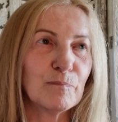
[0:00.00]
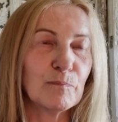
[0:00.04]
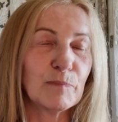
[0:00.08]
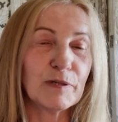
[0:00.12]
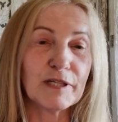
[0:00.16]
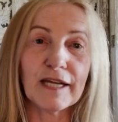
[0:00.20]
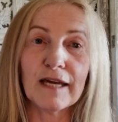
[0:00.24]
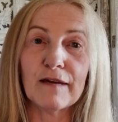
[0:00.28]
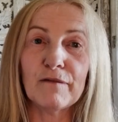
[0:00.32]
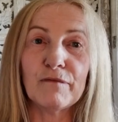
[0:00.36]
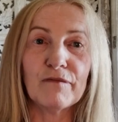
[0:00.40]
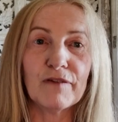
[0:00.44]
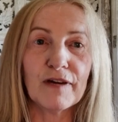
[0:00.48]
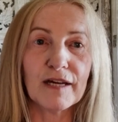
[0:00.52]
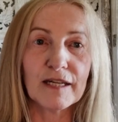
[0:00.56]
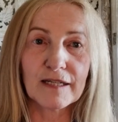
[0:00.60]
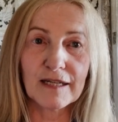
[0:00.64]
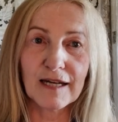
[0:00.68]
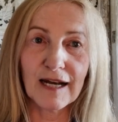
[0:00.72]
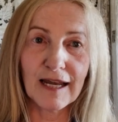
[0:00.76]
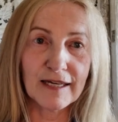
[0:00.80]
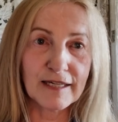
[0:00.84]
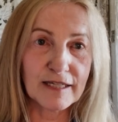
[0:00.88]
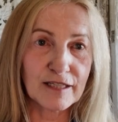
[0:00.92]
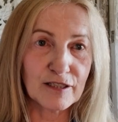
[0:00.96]
But I
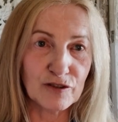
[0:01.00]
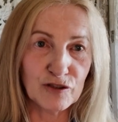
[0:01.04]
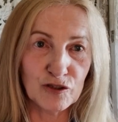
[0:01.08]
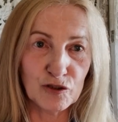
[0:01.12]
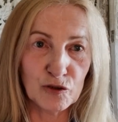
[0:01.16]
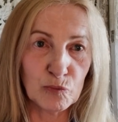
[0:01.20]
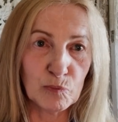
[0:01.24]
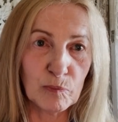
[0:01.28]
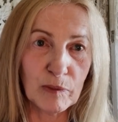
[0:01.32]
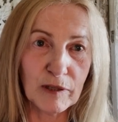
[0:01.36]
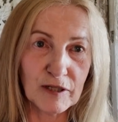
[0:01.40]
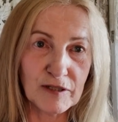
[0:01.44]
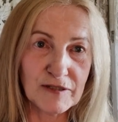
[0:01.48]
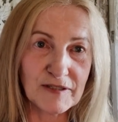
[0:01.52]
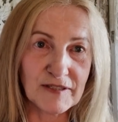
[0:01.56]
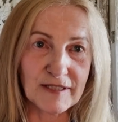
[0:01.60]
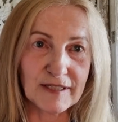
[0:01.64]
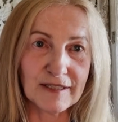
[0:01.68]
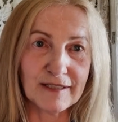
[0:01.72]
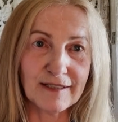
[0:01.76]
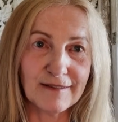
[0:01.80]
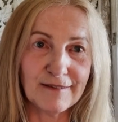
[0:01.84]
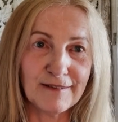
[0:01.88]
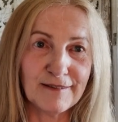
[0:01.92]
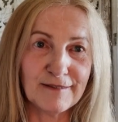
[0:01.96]
felt like a new
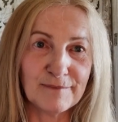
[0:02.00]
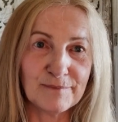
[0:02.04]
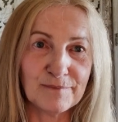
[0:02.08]
person.